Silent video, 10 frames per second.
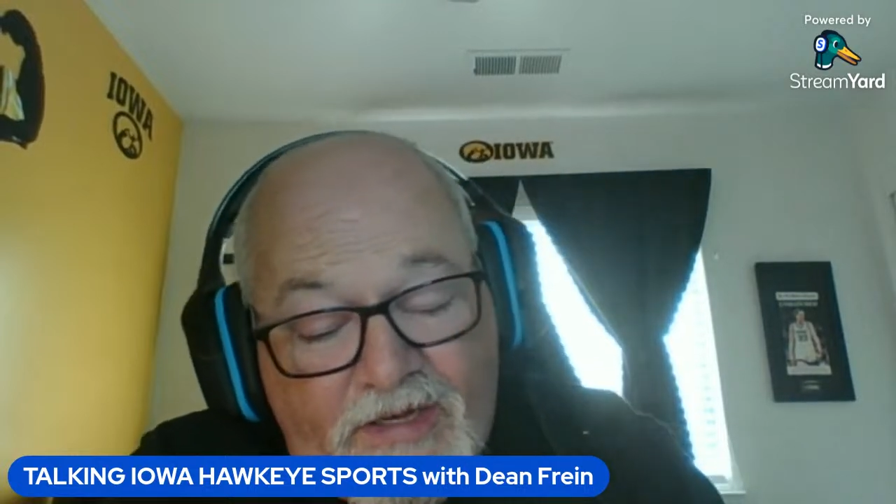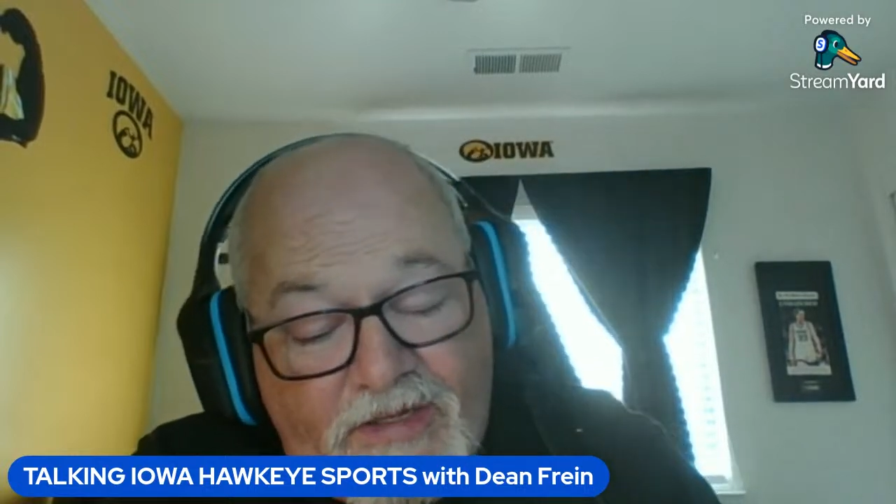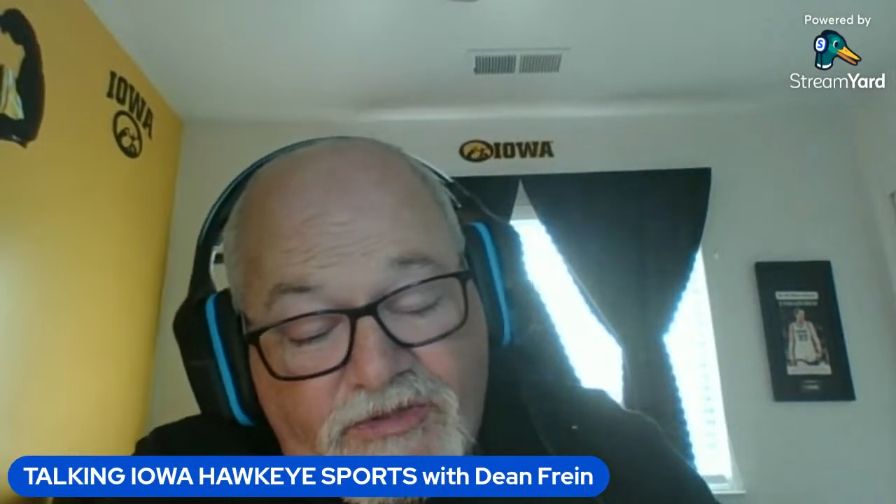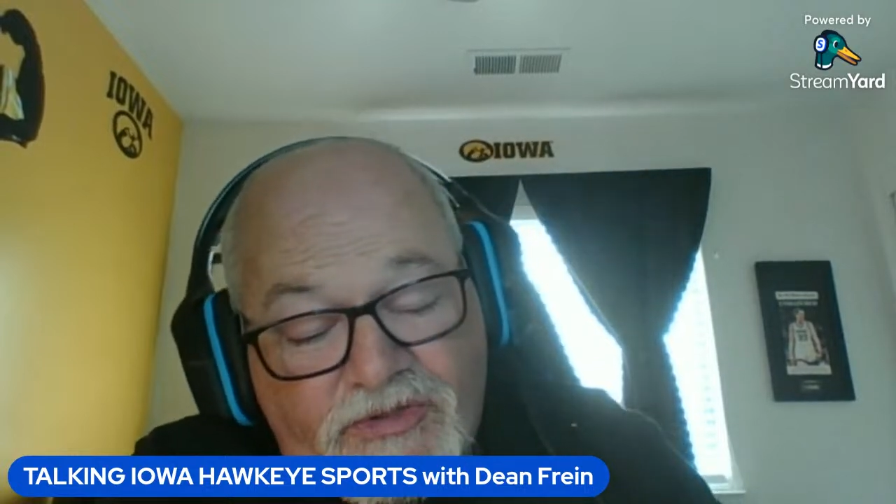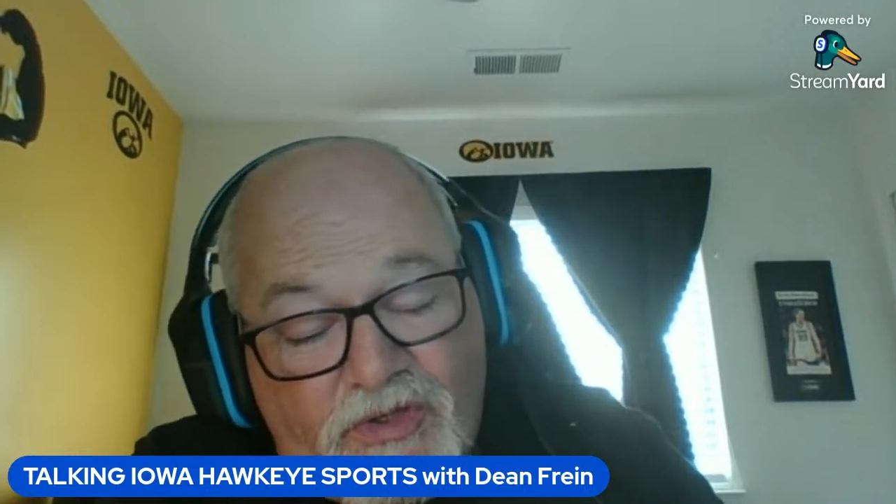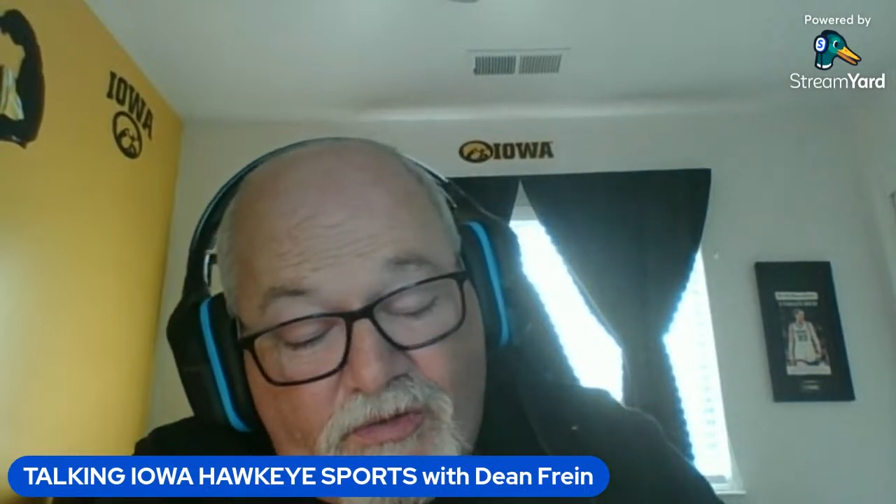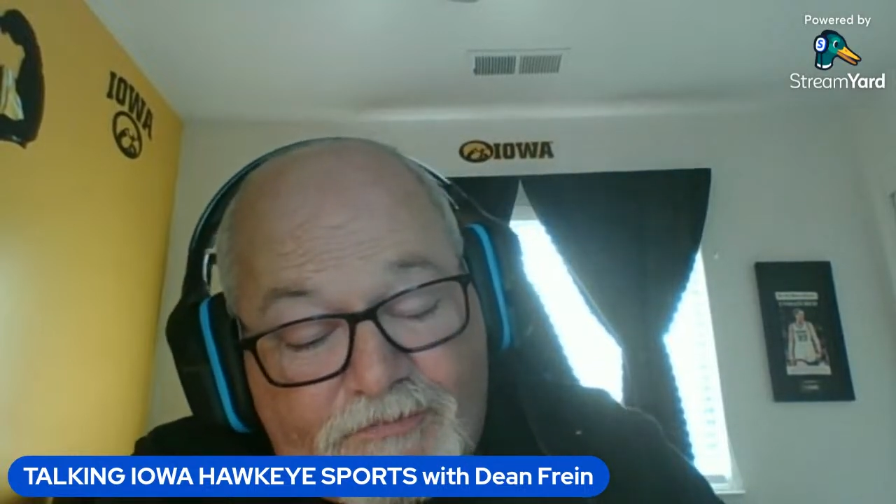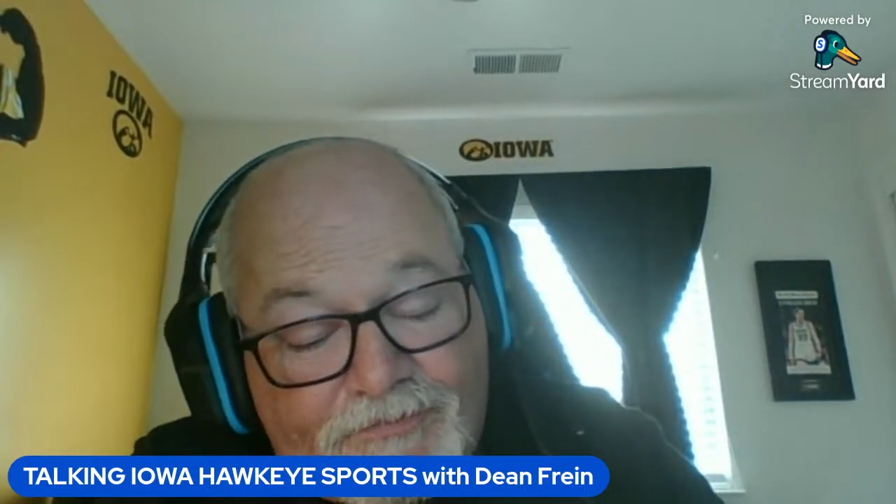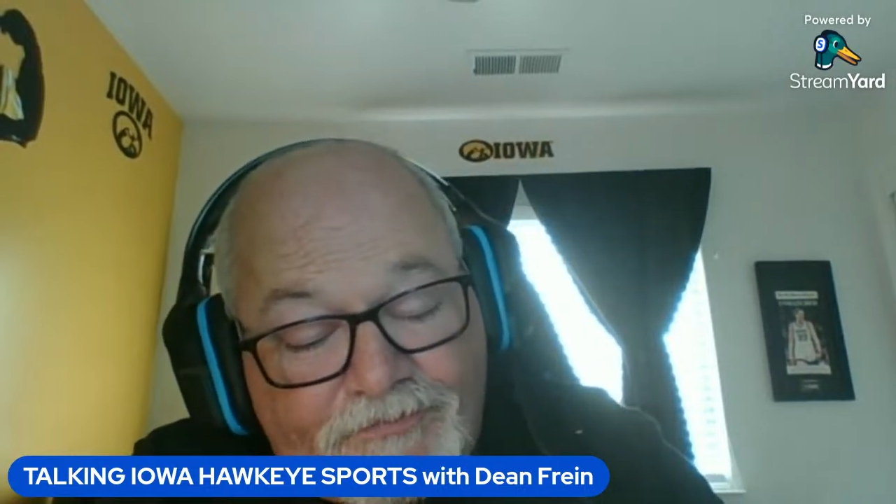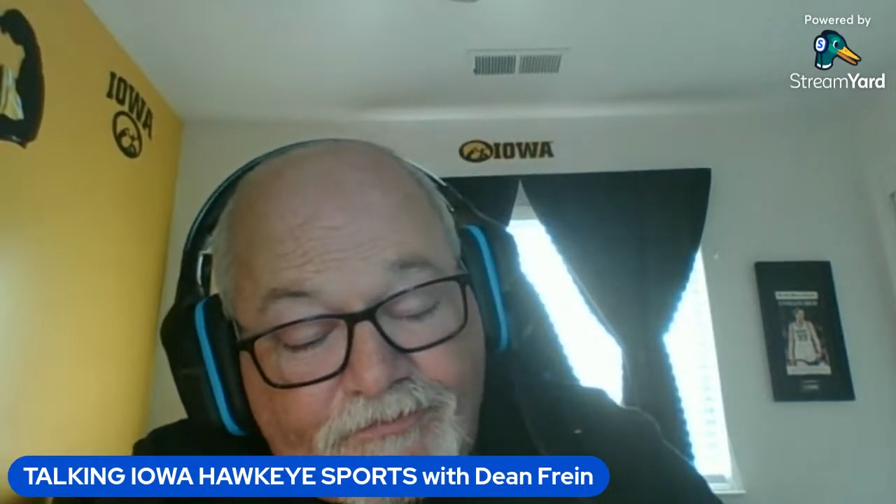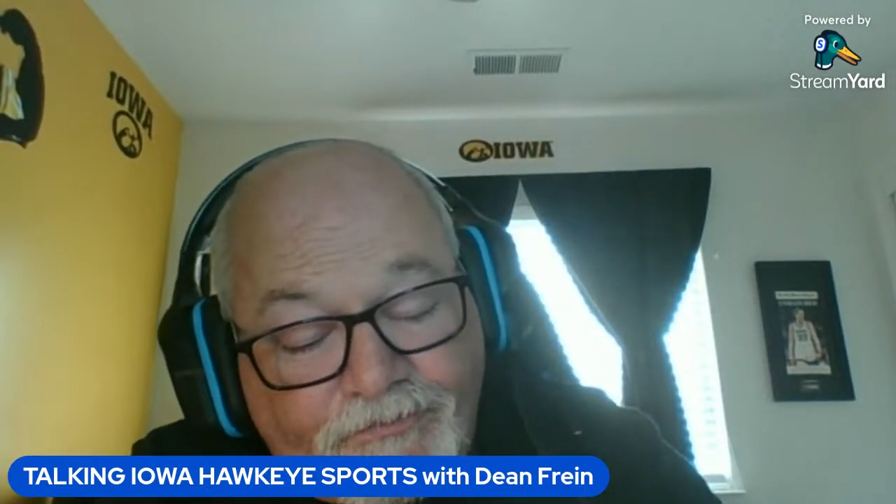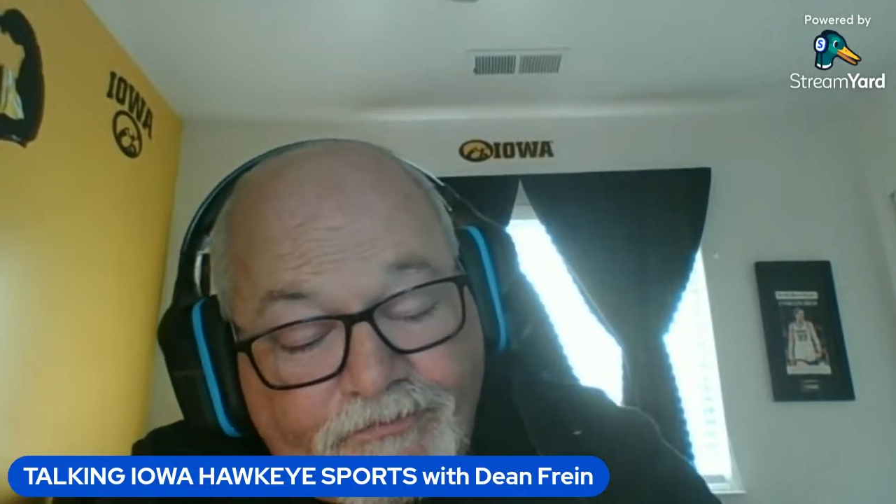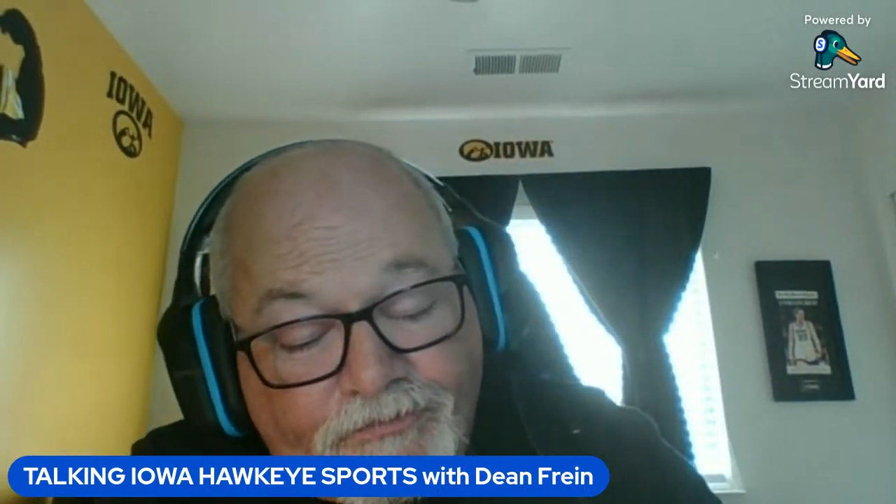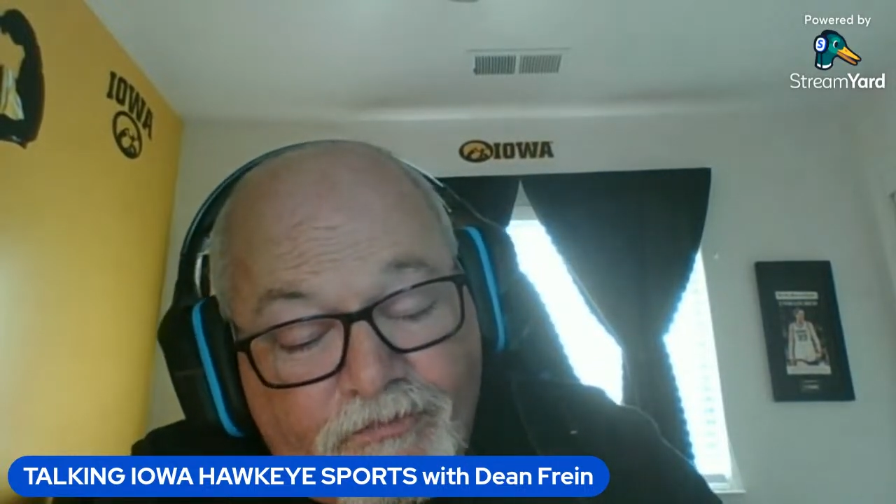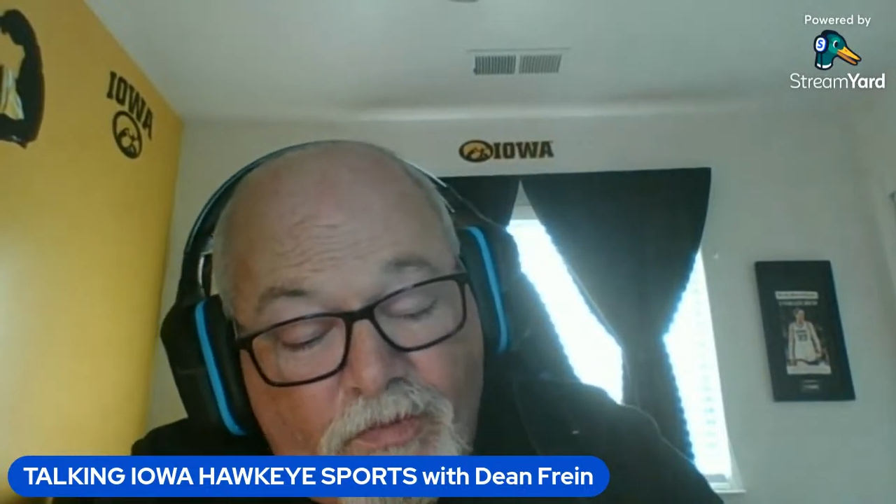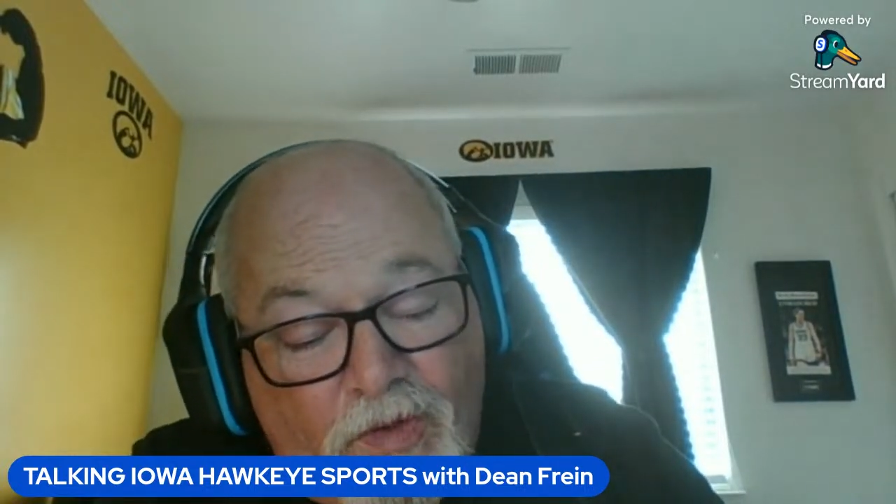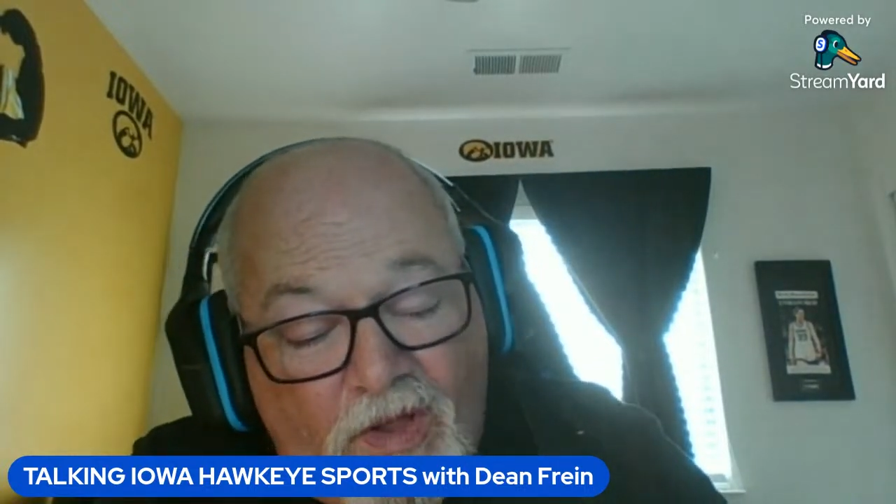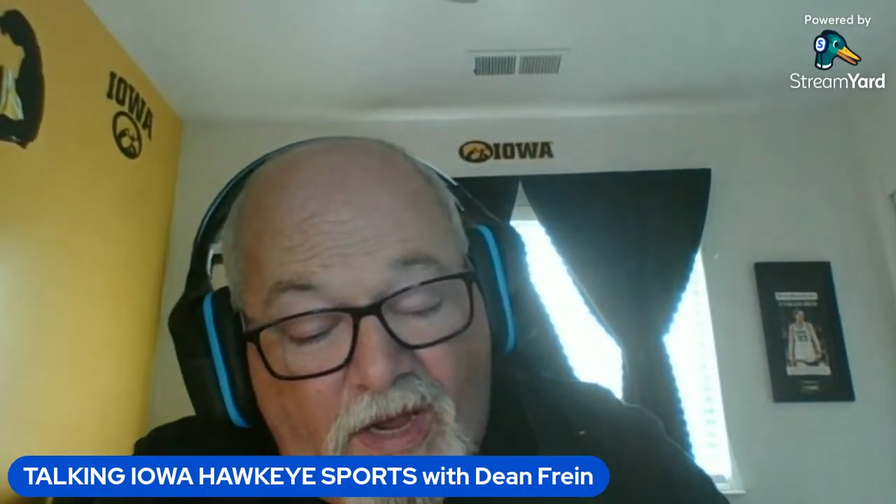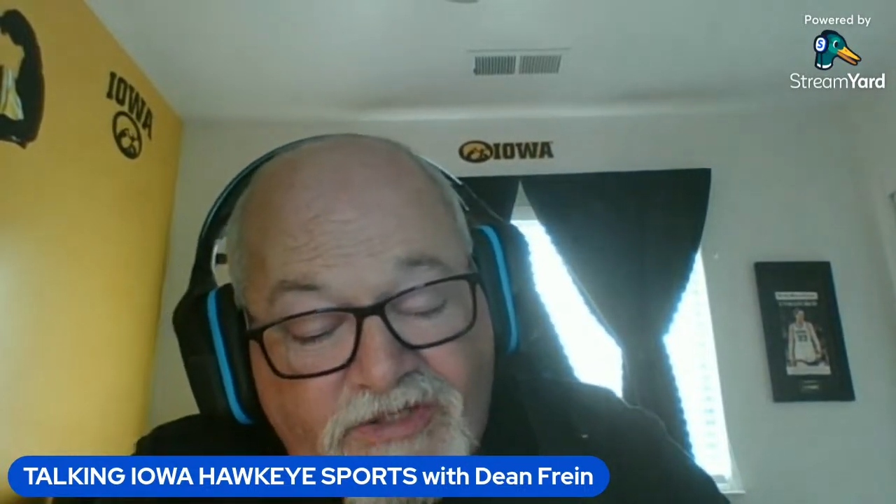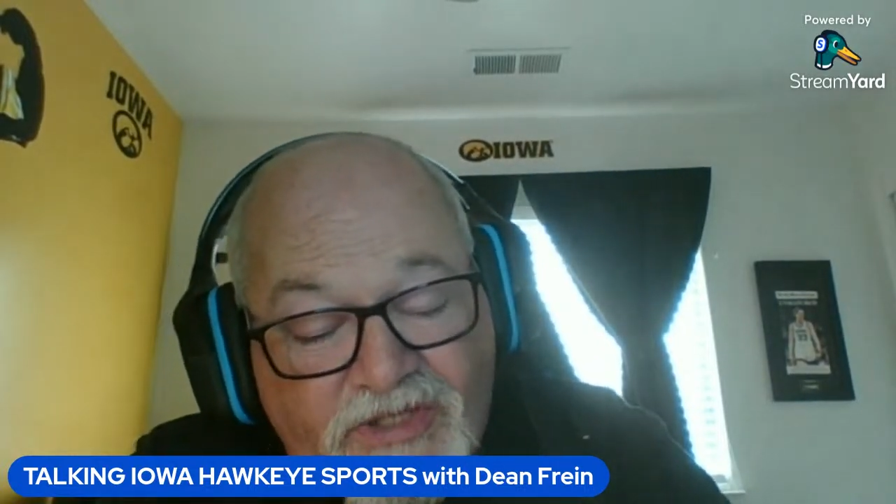And so
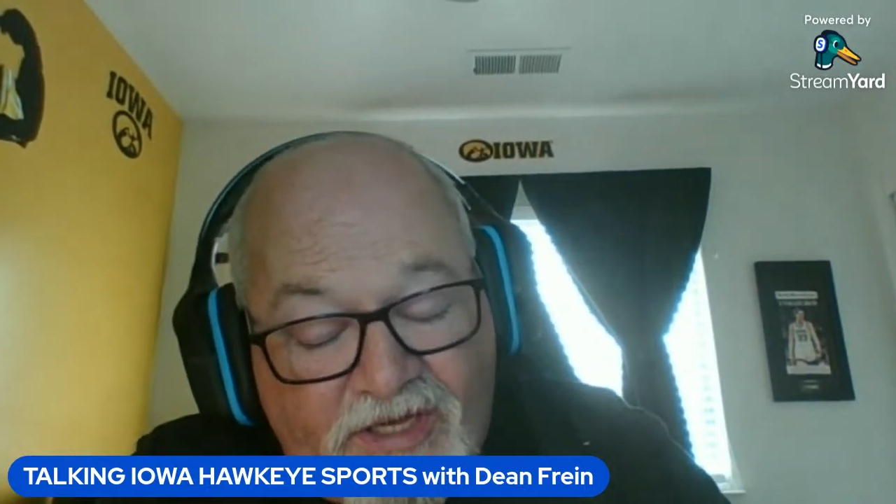actually,